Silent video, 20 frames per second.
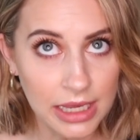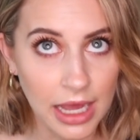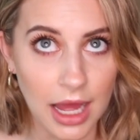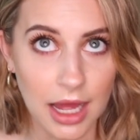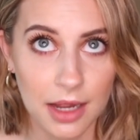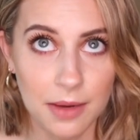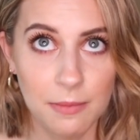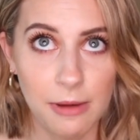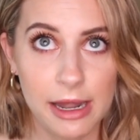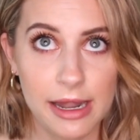
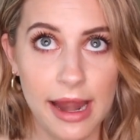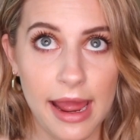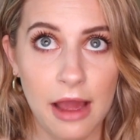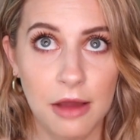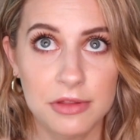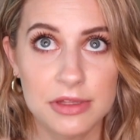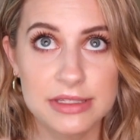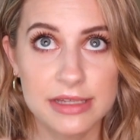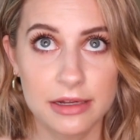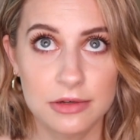Right
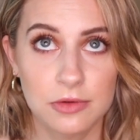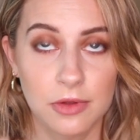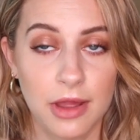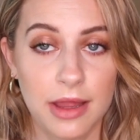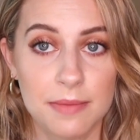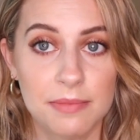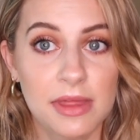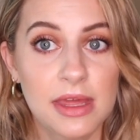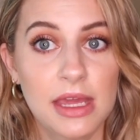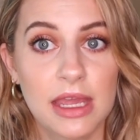now the schedule
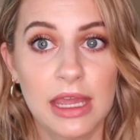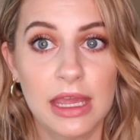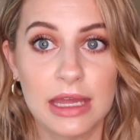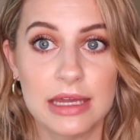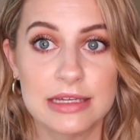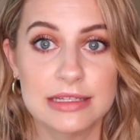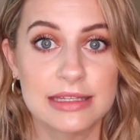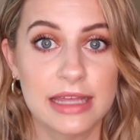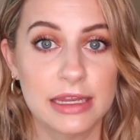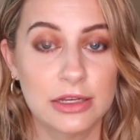I'm thinking
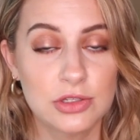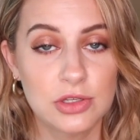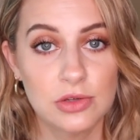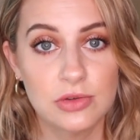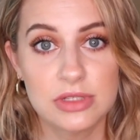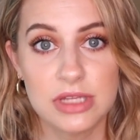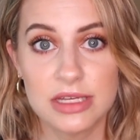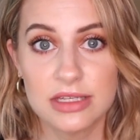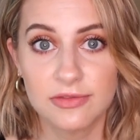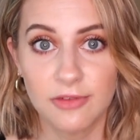is like
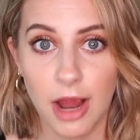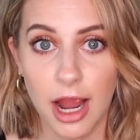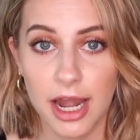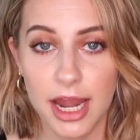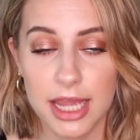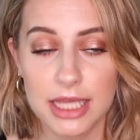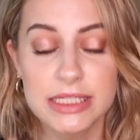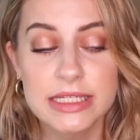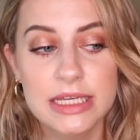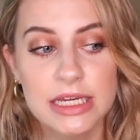Tuesdays,
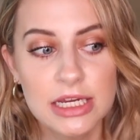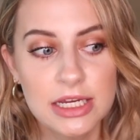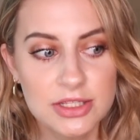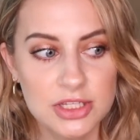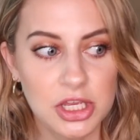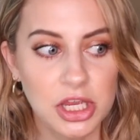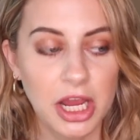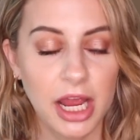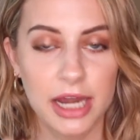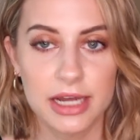Fridays,
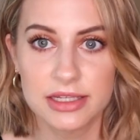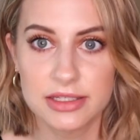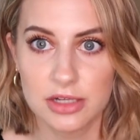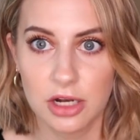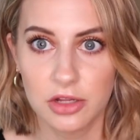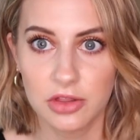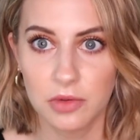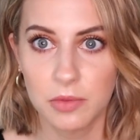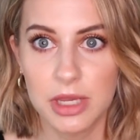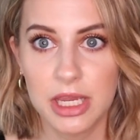so you can kind of
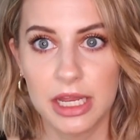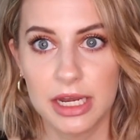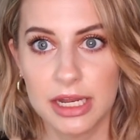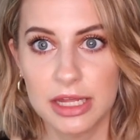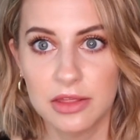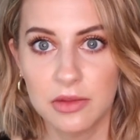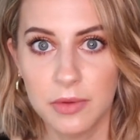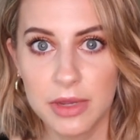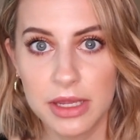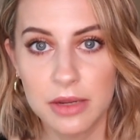start the week and
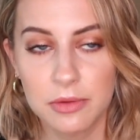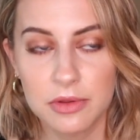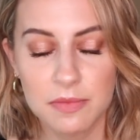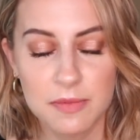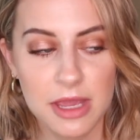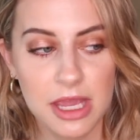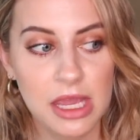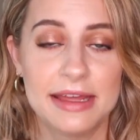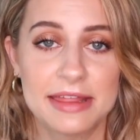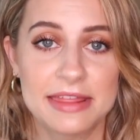end the week with
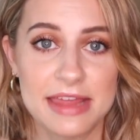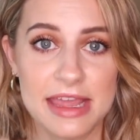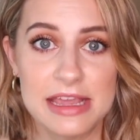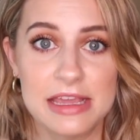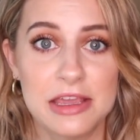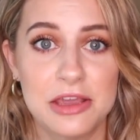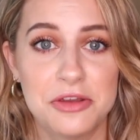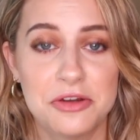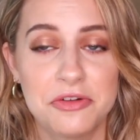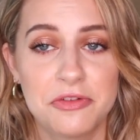me.
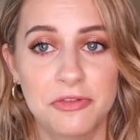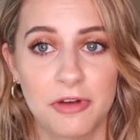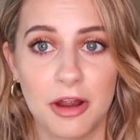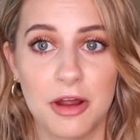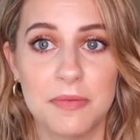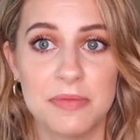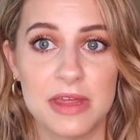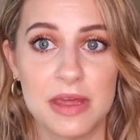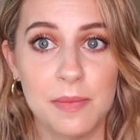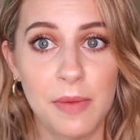Thank you
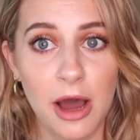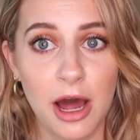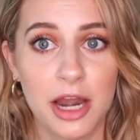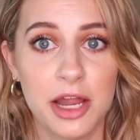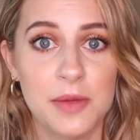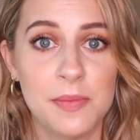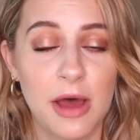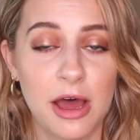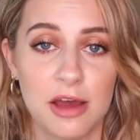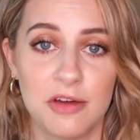from the
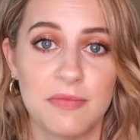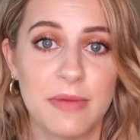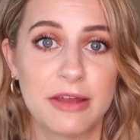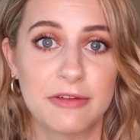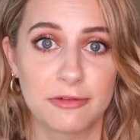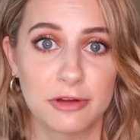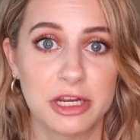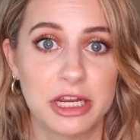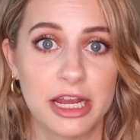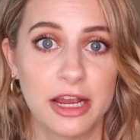bottom of
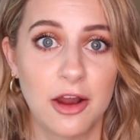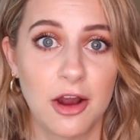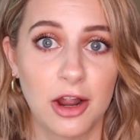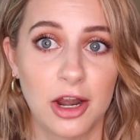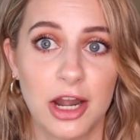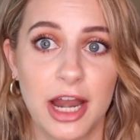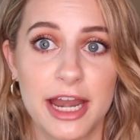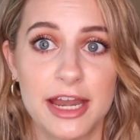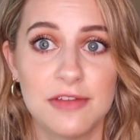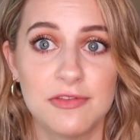my freaking
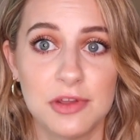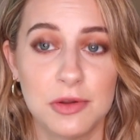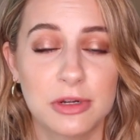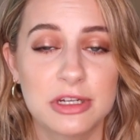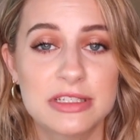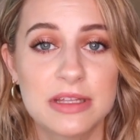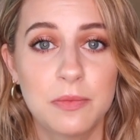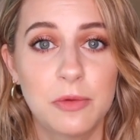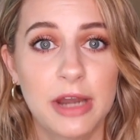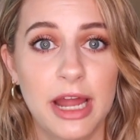heart. And if you
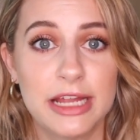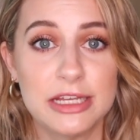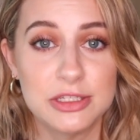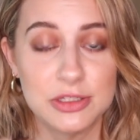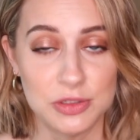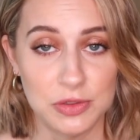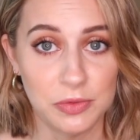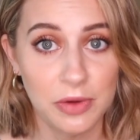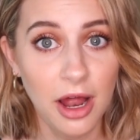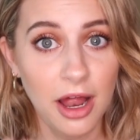are someone I
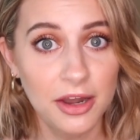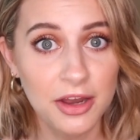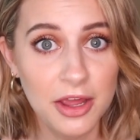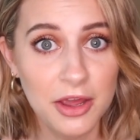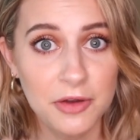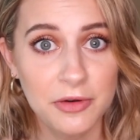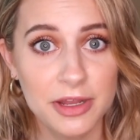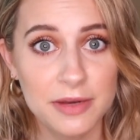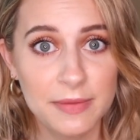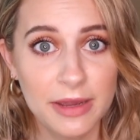do not
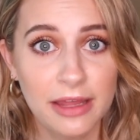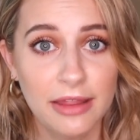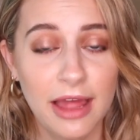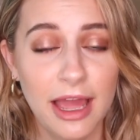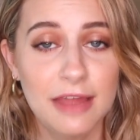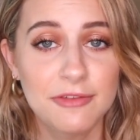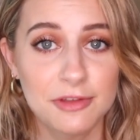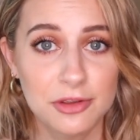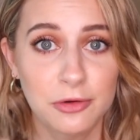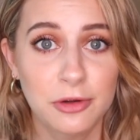know in my
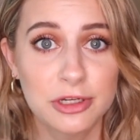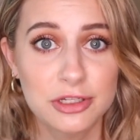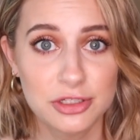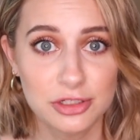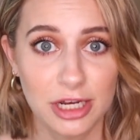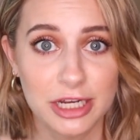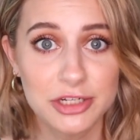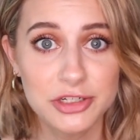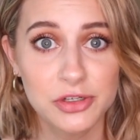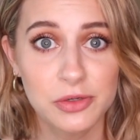life, you are a
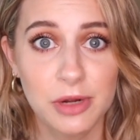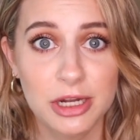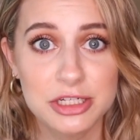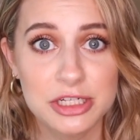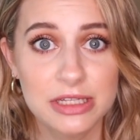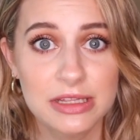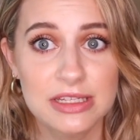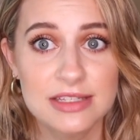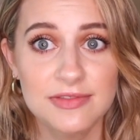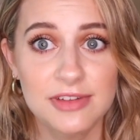stranger
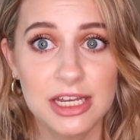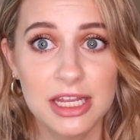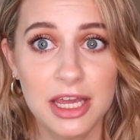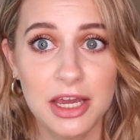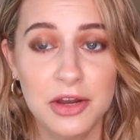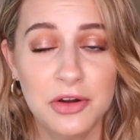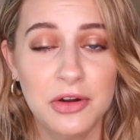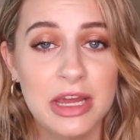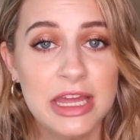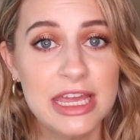watching this
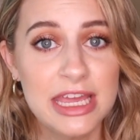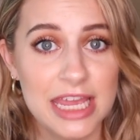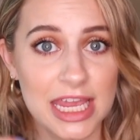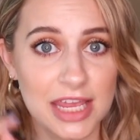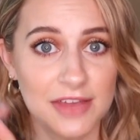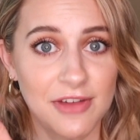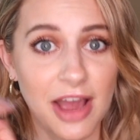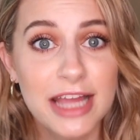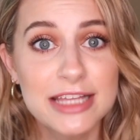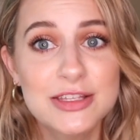video,
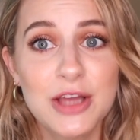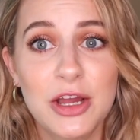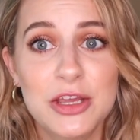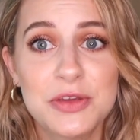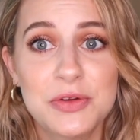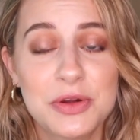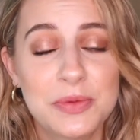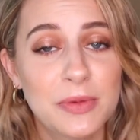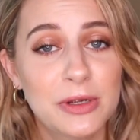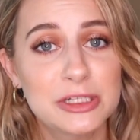if I saw
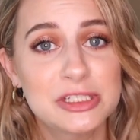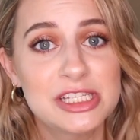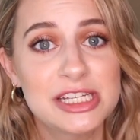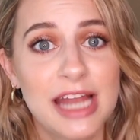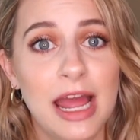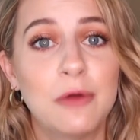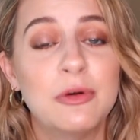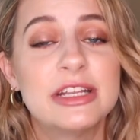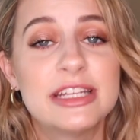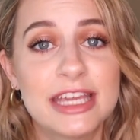you in
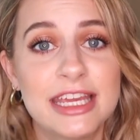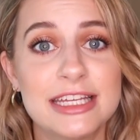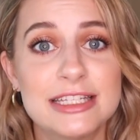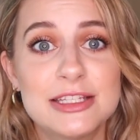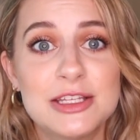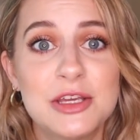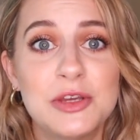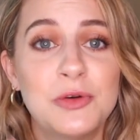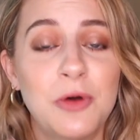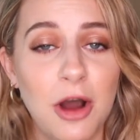person, I would
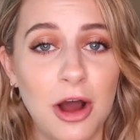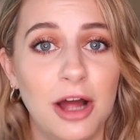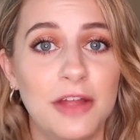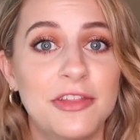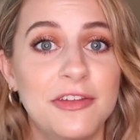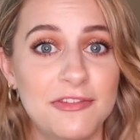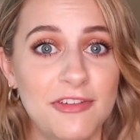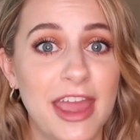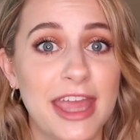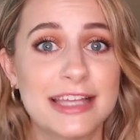kiss you on
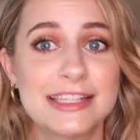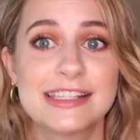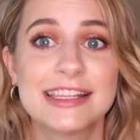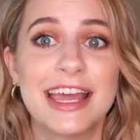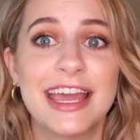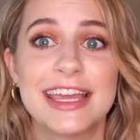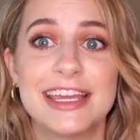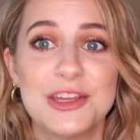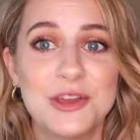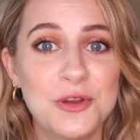the face.
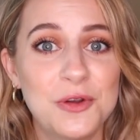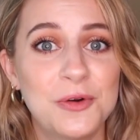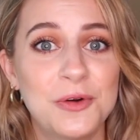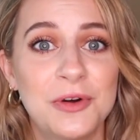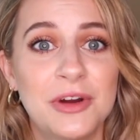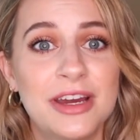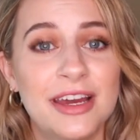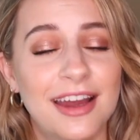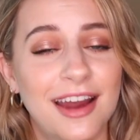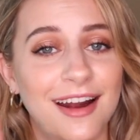Like,
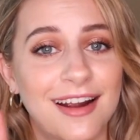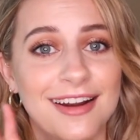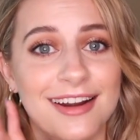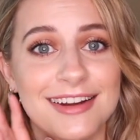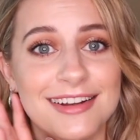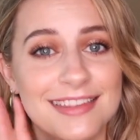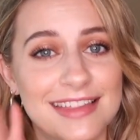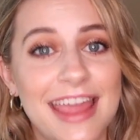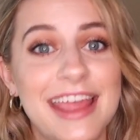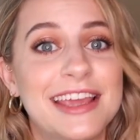you
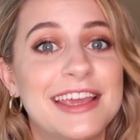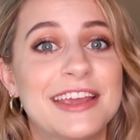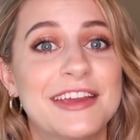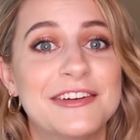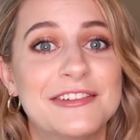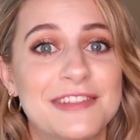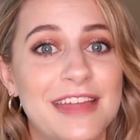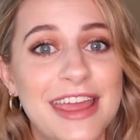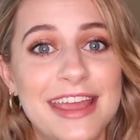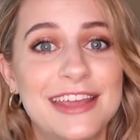are, thank
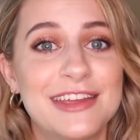you.